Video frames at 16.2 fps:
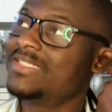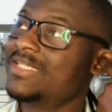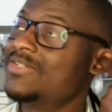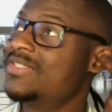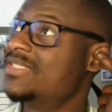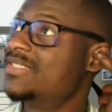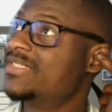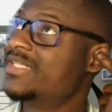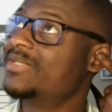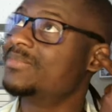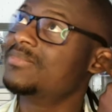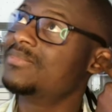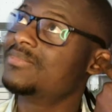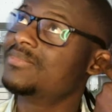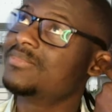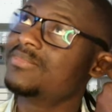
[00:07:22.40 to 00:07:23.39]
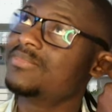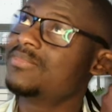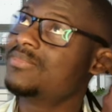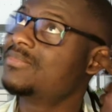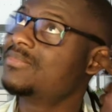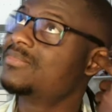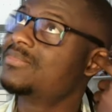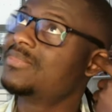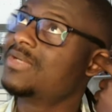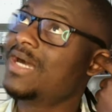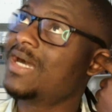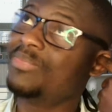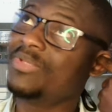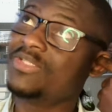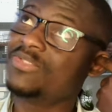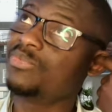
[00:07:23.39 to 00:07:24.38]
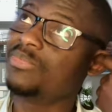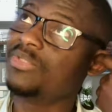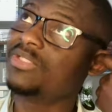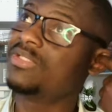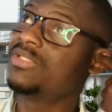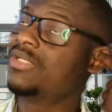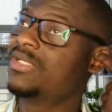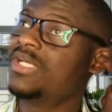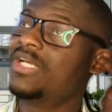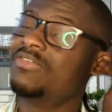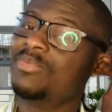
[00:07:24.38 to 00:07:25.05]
And that's how the system appears to me.